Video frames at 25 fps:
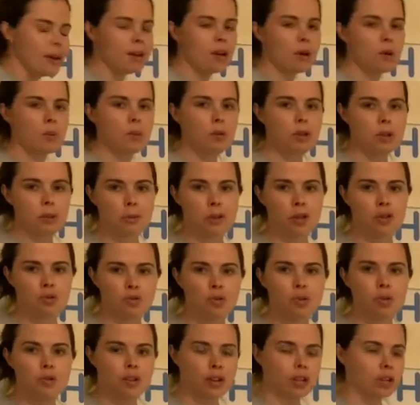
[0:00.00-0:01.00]
don't want to be
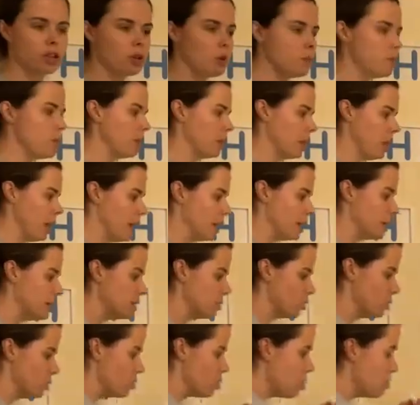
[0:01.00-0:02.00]
drawing number
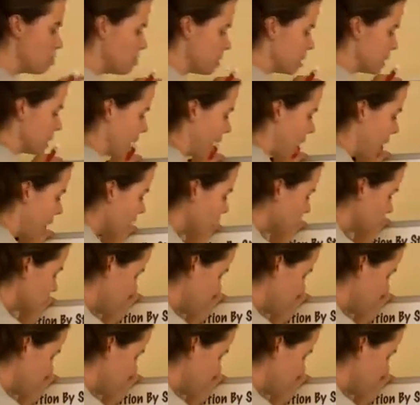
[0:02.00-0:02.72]
lines or number scales